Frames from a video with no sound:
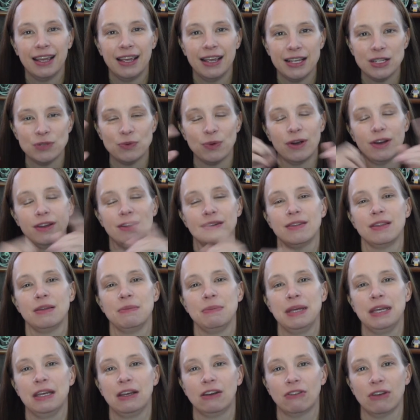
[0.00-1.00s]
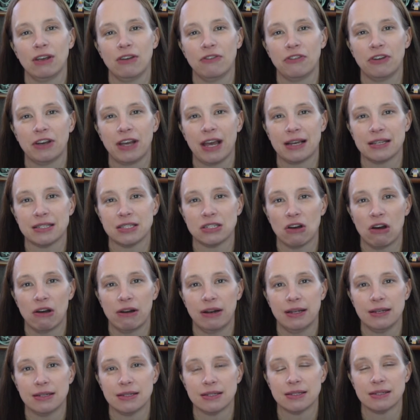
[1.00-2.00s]
is where the meet and greet for Gaston
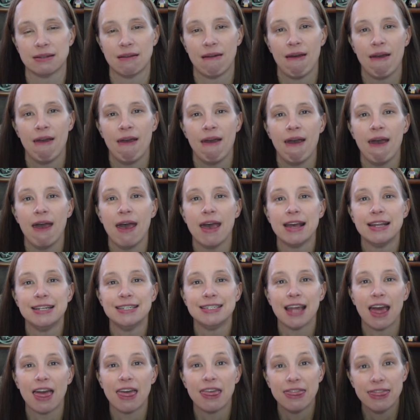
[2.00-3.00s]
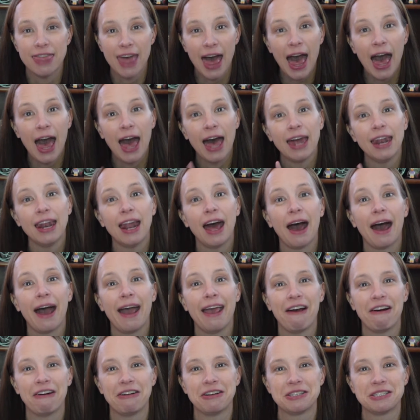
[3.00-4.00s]
is. And that
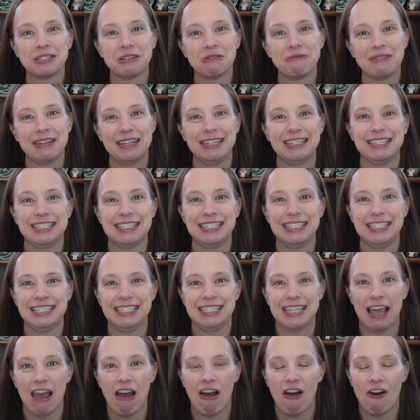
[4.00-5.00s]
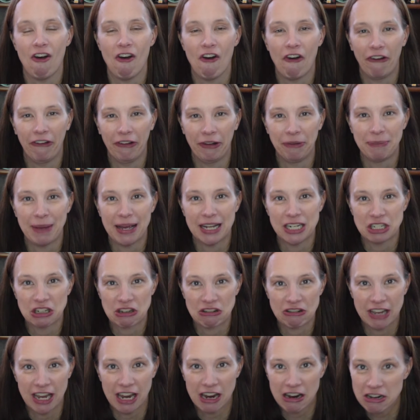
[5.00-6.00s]
I also went into detail on
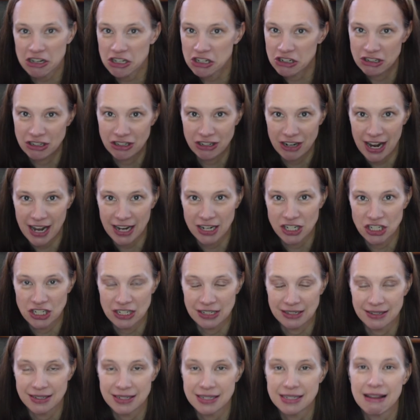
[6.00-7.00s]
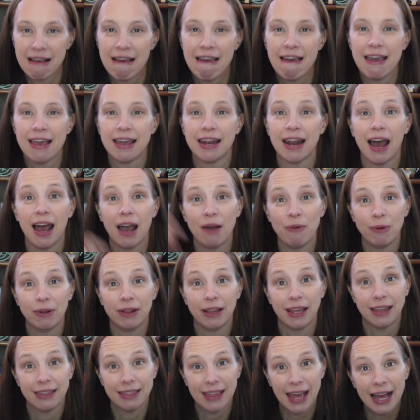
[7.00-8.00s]
magical character interactions, and I will
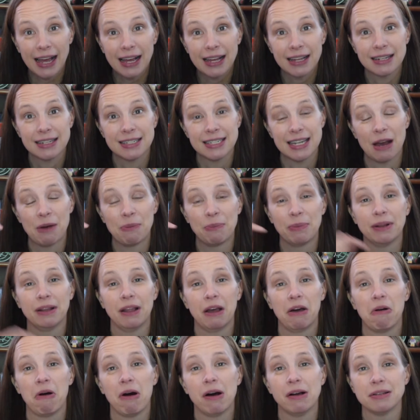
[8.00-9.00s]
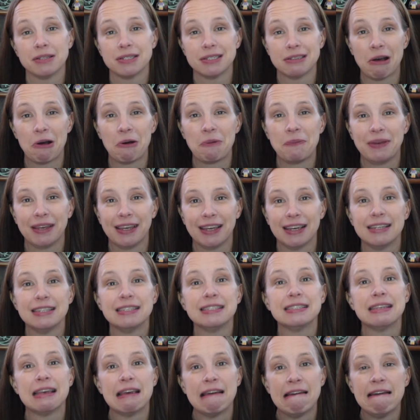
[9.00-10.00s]
link that down below also,
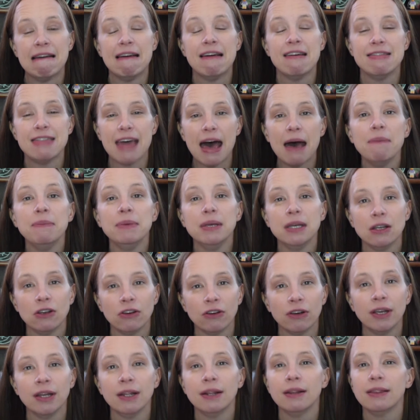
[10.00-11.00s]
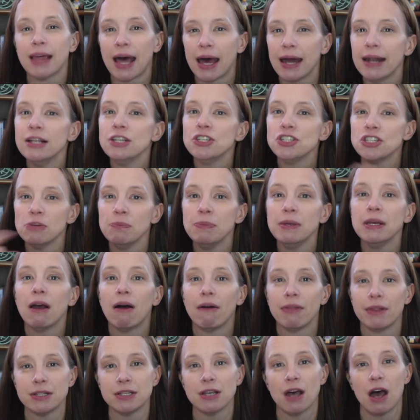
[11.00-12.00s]
because that meet and greet, that should be
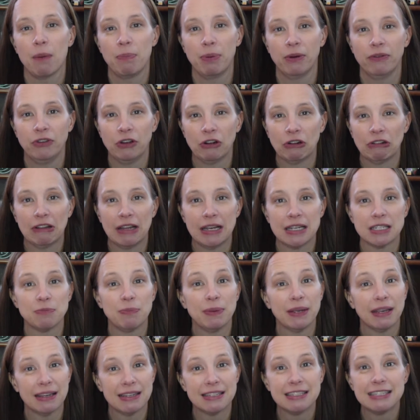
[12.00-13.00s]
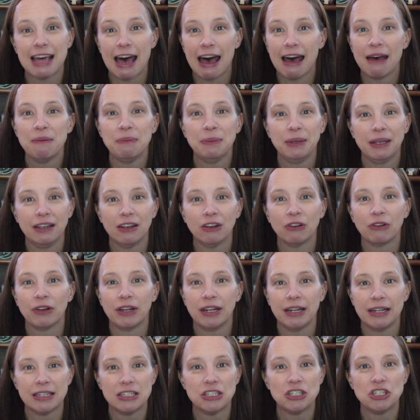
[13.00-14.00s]
on the top of your list, because that meet and
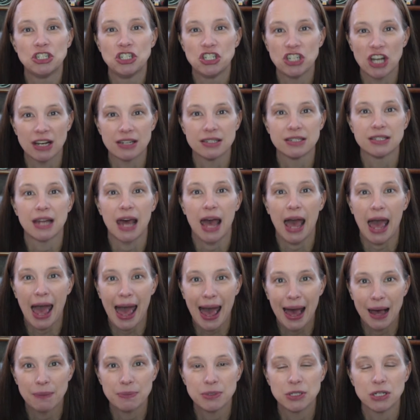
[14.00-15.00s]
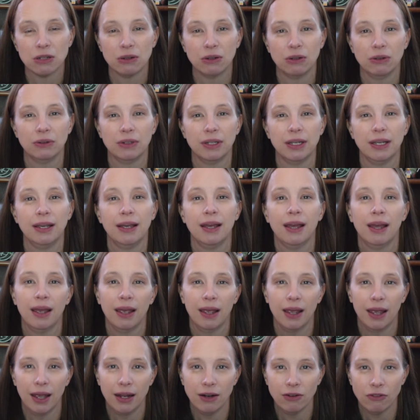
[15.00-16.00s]
greet is just absolutely
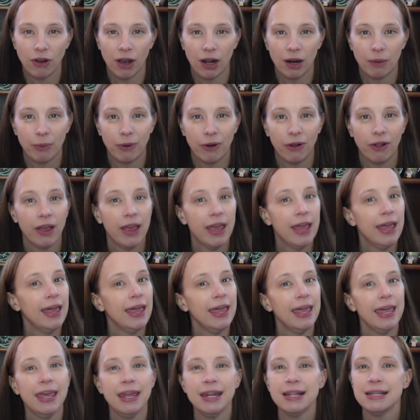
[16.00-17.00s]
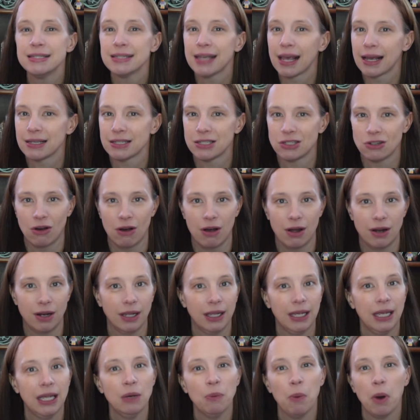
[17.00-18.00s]
incredible. It is Gaston.
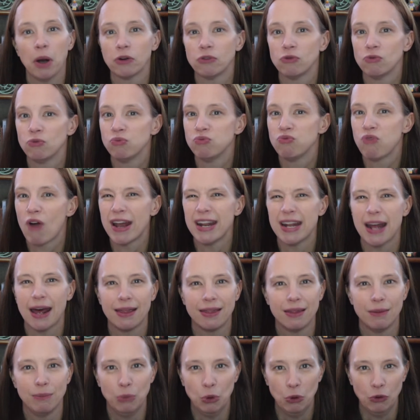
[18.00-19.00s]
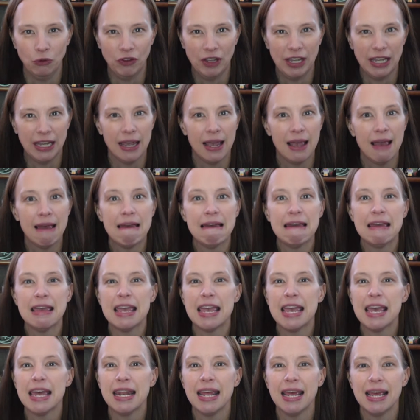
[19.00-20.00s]
He walked right out of the movie.
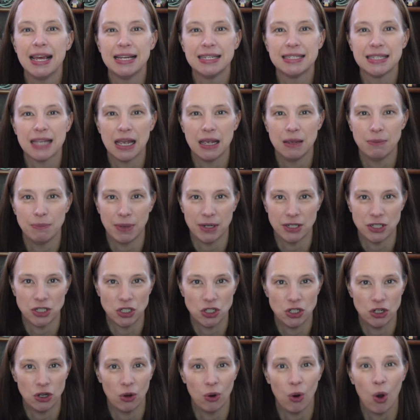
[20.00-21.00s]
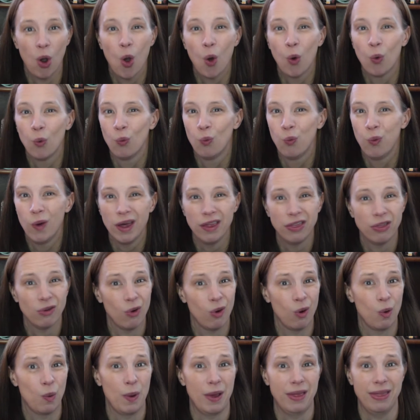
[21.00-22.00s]
It is a must-do. With
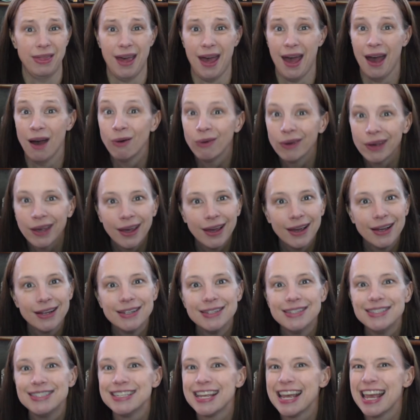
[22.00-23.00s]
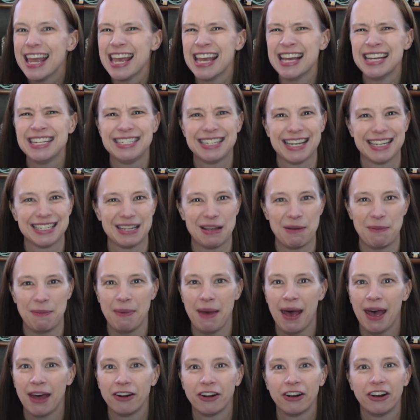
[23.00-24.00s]
or without kids, it doesn't
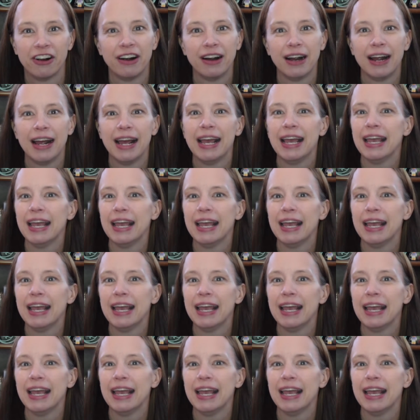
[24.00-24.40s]
matter.